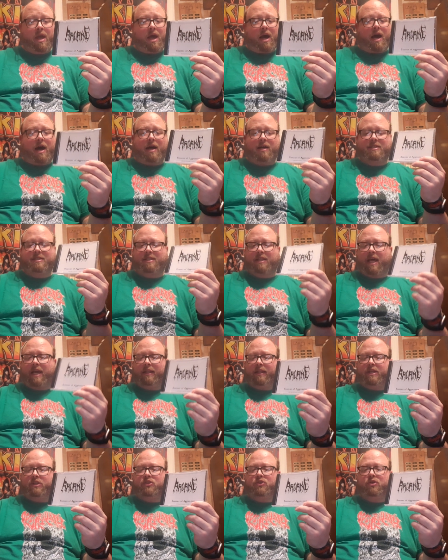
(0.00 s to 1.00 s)
Uh,
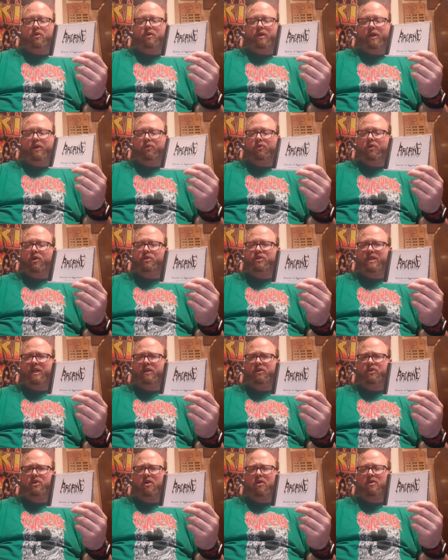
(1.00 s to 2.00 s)
slightly dirty and crunchy
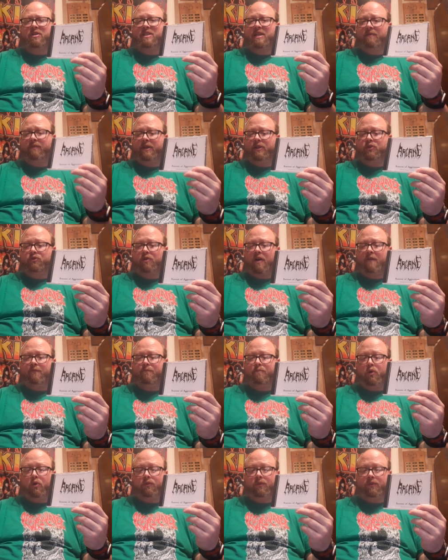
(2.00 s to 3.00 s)
guitars definitely
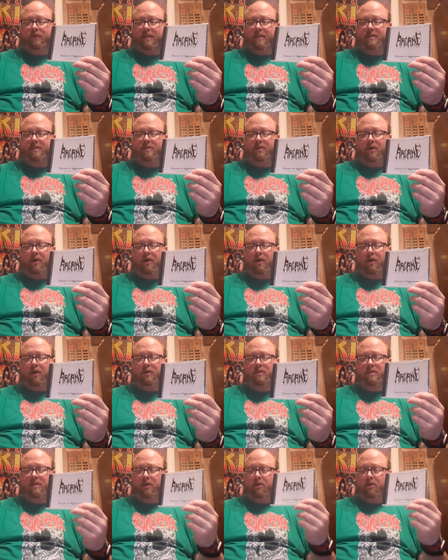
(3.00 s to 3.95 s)
drive both of these songs.